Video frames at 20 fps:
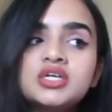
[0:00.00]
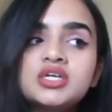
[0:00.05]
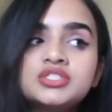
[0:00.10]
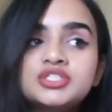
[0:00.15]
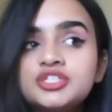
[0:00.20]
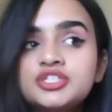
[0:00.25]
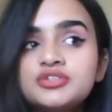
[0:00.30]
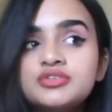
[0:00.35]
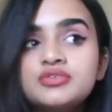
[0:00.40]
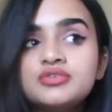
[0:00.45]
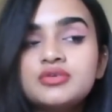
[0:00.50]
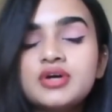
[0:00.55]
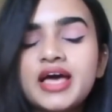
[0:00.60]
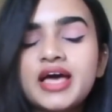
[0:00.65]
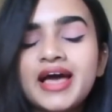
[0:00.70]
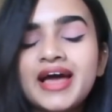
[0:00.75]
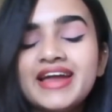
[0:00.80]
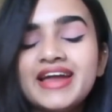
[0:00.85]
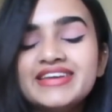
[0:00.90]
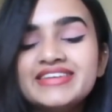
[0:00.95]
True,
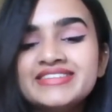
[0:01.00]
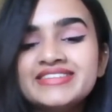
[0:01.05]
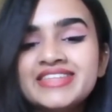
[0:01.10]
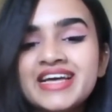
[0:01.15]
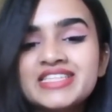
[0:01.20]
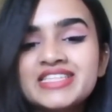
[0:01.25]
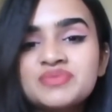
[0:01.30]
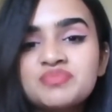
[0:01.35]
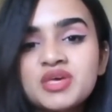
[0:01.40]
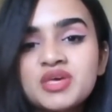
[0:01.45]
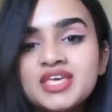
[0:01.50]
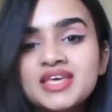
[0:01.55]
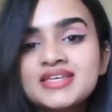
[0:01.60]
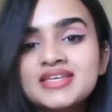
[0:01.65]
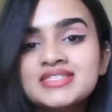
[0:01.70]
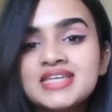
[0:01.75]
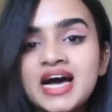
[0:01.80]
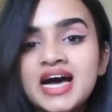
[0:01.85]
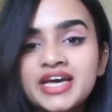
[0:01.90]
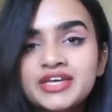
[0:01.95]
and that's
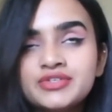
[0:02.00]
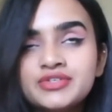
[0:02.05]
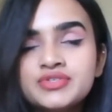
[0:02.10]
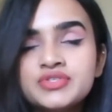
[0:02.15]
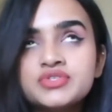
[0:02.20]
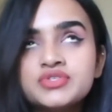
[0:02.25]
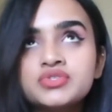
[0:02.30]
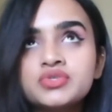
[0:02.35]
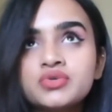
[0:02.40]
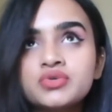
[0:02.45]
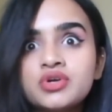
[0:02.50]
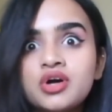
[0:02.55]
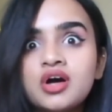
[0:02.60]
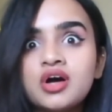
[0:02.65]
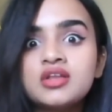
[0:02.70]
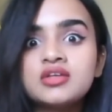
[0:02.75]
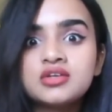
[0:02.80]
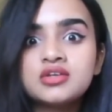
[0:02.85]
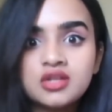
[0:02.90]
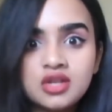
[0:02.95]
because I use
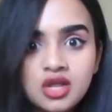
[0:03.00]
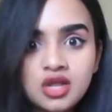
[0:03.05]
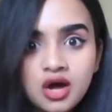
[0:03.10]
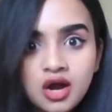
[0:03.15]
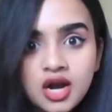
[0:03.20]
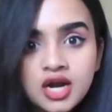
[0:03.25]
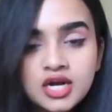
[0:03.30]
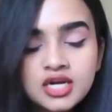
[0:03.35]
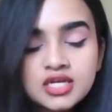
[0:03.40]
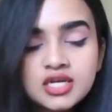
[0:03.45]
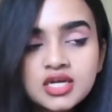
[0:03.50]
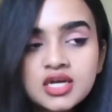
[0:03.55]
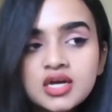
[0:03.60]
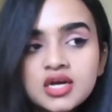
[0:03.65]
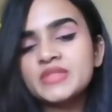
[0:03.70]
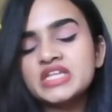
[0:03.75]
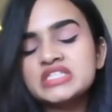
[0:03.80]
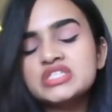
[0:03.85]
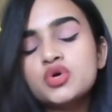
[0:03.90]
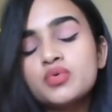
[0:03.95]
Truecaller a lot.
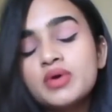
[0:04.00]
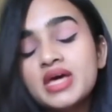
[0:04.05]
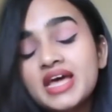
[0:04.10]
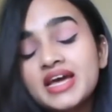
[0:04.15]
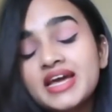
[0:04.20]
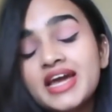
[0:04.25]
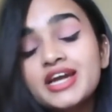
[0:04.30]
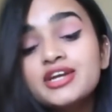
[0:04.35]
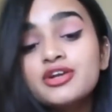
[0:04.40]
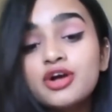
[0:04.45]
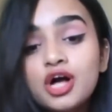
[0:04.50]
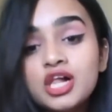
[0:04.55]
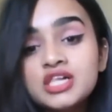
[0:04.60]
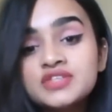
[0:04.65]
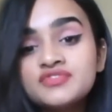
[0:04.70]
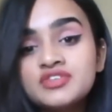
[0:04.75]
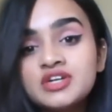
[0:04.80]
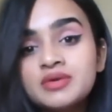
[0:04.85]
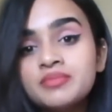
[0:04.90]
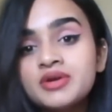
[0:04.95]
So when I get
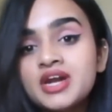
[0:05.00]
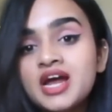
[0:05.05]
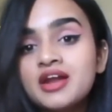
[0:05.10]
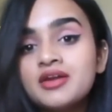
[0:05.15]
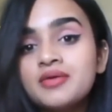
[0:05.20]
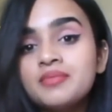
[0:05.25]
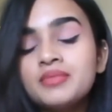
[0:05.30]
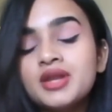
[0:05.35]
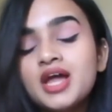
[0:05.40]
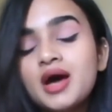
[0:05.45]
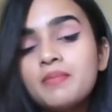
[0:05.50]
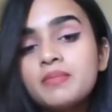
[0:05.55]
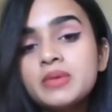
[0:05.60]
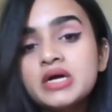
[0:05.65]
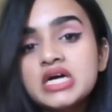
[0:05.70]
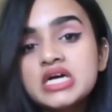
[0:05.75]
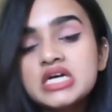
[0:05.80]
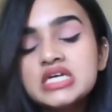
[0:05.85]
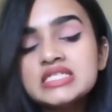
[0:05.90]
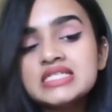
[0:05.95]
called from random
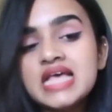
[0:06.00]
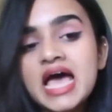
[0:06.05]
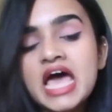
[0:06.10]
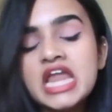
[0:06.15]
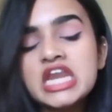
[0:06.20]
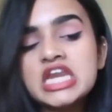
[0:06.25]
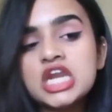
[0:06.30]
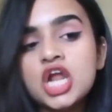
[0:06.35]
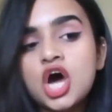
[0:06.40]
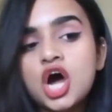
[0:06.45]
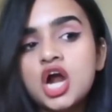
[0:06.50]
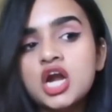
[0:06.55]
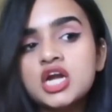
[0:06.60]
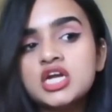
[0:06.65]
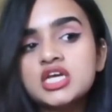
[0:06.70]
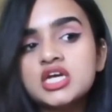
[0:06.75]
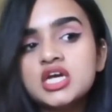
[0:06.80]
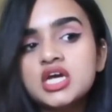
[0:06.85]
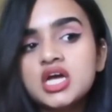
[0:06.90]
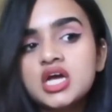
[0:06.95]
numbers and
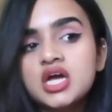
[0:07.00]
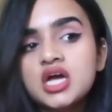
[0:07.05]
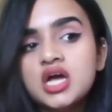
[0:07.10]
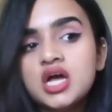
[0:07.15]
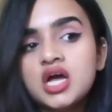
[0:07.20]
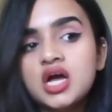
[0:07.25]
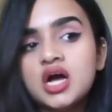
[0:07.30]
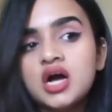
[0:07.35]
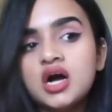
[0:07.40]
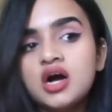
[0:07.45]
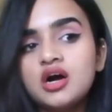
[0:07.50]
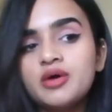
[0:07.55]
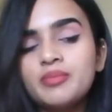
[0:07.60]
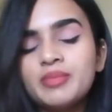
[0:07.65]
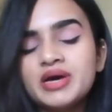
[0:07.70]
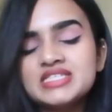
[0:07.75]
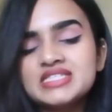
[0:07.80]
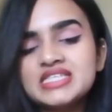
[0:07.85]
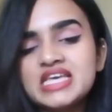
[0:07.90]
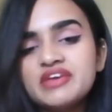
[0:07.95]
not
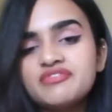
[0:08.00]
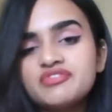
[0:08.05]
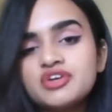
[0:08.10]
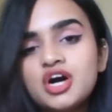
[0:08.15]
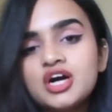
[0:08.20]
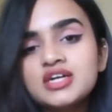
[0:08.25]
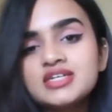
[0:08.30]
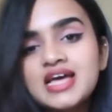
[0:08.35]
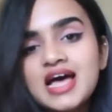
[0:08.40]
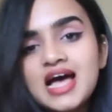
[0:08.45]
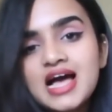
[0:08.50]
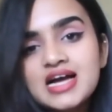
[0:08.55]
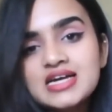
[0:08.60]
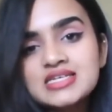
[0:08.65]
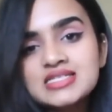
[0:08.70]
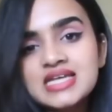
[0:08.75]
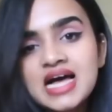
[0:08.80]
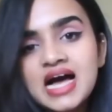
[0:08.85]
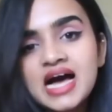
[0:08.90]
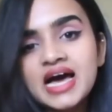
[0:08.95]
my saved
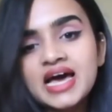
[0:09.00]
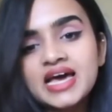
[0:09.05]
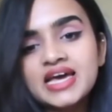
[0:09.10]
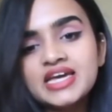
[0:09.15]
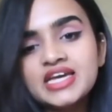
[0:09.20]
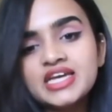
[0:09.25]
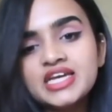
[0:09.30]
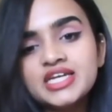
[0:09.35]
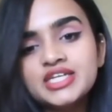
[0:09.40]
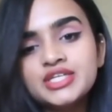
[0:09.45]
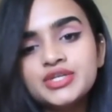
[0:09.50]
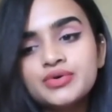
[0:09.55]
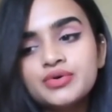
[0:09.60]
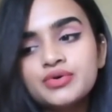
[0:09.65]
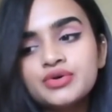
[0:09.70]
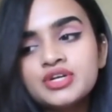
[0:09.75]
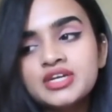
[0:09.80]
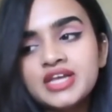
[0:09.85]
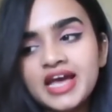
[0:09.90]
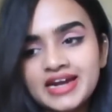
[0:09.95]
contacts, I
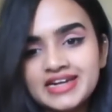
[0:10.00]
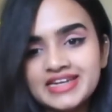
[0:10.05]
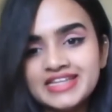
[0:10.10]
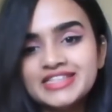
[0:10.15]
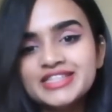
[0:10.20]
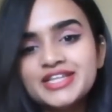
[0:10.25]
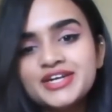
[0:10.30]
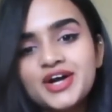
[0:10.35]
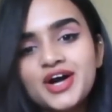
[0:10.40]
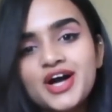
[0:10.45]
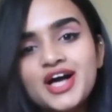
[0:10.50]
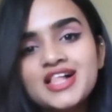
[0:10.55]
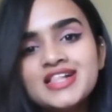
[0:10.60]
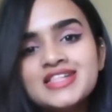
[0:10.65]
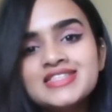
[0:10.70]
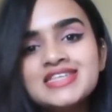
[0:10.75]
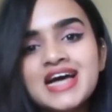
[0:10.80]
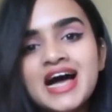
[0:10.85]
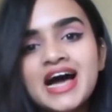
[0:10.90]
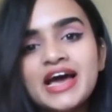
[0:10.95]
don't attend the
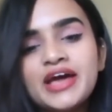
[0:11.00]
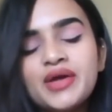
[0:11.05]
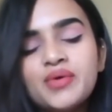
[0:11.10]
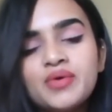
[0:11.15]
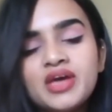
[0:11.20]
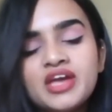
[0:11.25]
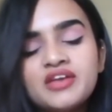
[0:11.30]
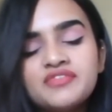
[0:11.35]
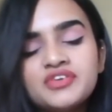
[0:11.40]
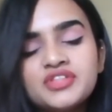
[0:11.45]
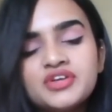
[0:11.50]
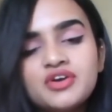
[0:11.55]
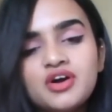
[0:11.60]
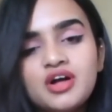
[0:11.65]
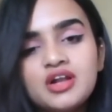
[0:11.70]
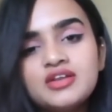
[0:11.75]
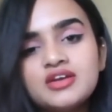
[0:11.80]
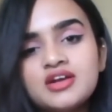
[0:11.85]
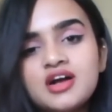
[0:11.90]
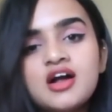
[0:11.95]
calls. I wait for the
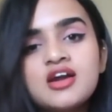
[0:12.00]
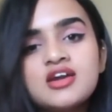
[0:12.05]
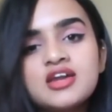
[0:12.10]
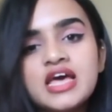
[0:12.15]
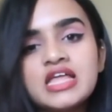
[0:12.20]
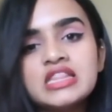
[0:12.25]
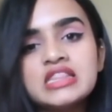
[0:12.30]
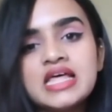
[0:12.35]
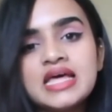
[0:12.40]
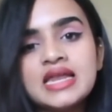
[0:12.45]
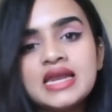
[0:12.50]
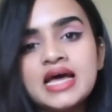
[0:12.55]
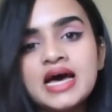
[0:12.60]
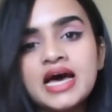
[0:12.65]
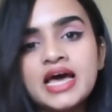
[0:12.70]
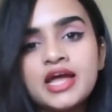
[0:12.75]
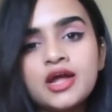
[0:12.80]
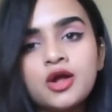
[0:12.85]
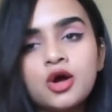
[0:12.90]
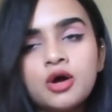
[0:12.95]
call to cut, and then
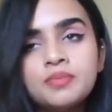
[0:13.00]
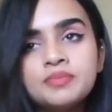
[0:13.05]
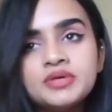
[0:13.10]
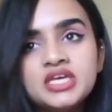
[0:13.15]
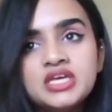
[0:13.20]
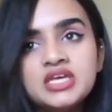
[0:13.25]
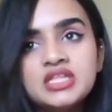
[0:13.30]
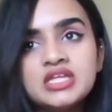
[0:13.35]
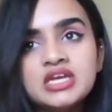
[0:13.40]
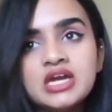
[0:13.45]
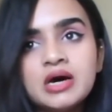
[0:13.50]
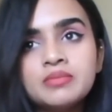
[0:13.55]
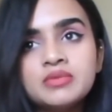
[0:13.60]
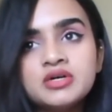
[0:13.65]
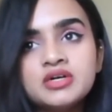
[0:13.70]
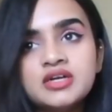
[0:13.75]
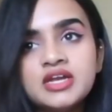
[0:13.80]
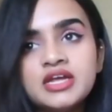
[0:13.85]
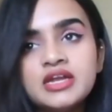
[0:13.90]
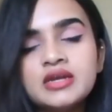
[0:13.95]
I copy the
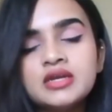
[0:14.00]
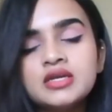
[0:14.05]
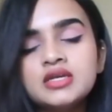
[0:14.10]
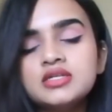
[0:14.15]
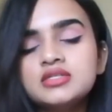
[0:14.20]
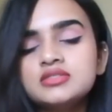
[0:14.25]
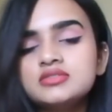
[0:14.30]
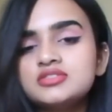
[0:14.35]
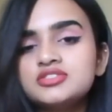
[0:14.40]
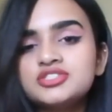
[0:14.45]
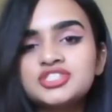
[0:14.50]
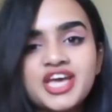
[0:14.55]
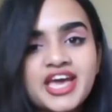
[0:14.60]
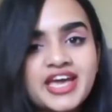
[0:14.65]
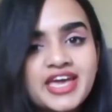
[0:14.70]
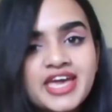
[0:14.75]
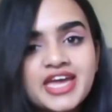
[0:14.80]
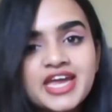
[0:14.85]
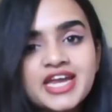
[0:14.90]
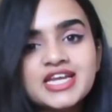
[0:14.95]
number and
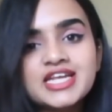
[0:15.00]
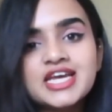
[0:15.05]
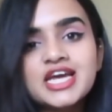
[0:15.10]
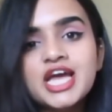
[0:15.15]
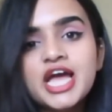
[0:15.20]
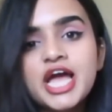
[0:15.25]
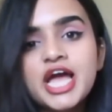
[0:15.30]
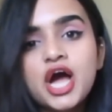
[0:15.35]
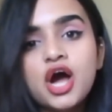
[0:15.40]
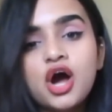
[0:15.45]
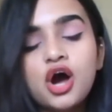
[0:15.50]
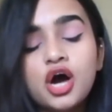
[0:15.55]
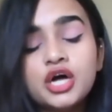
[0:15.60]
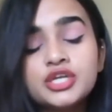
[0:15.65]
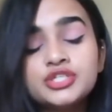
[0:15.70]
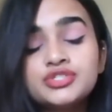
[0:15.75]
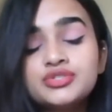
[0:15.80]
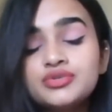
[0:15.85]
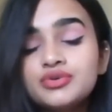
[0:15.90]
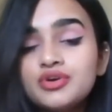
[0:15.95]
check it
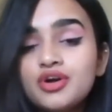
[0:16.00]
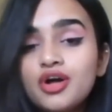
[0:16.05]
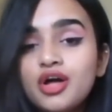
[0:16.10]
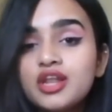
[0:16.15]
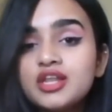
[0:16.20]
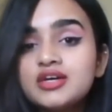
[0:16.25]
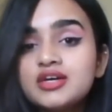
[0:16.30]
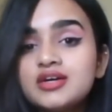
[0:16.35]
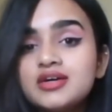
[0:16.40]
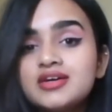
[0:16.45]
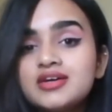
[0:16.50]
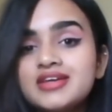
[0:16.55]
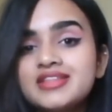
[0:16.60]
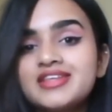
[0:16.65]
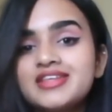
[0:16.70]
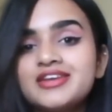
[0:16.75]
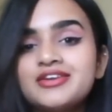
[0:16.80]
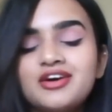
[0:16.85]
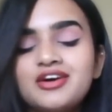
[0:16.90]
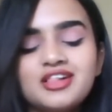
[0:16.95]
on Truecaller and
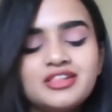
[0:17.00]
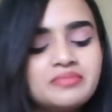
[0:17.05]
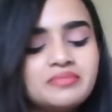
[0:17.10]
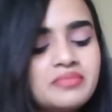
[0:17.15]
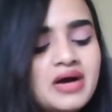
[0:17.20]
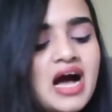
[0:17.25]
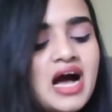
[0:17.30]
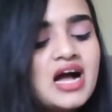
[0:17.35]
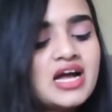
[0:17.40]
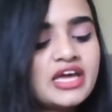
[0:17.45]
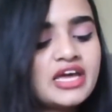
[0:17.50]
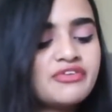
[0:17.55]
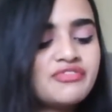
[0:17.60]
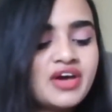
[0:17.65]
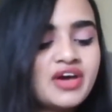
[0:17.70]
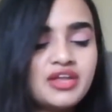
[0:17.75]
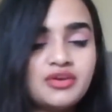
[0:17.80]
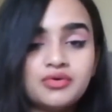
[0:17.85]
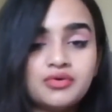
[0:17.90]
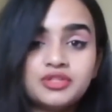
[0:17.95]
then call them back if
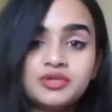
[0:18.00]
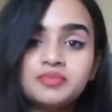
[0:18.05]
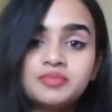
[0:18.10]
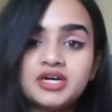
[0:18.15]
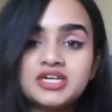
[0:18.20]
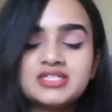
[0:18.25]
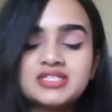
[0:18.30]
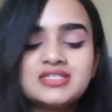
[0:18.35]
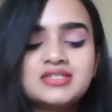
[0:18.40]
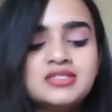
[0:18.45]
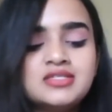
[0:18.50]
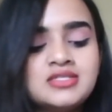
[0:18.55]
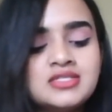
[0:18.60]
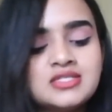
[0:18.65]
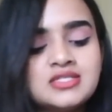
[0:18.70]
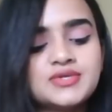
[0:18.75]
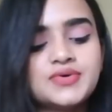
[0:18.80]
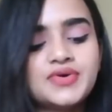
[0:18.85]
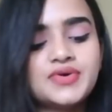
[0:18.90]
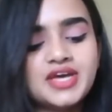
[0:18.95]
I know the person.
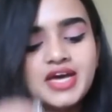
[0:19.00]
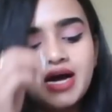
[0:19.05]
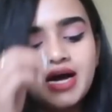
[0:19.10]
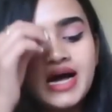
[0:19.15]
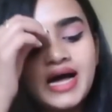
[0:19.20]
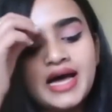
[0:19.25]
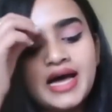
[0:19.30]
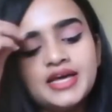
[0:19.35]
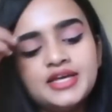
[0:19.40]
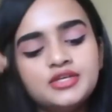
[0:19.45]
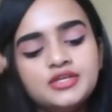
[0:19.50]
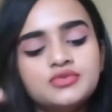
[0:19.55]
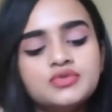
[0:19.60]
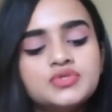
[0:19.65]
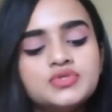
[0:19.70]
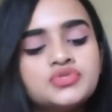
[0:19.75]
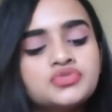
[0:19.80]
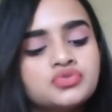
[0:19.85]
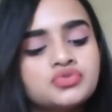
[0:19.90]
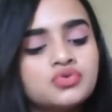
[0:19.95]
So yeah, I
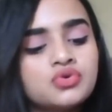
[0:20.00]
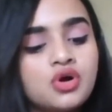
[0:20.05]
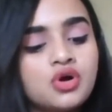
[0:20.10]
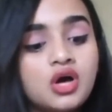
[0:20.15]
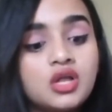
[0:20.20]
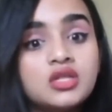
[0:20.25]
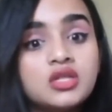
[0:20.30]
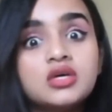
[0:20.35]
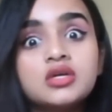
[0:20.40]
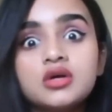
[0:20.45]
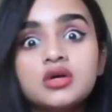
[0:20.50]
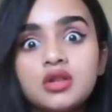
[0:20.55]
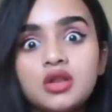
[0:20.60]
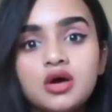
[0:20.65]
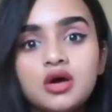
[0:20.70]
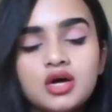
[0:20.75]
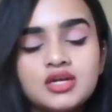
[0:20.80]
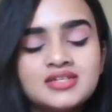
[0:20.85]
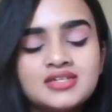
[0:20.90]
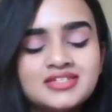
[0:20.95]
use Truecaller a
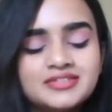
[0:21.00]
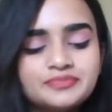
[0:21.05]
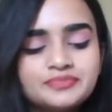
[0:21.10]
lot.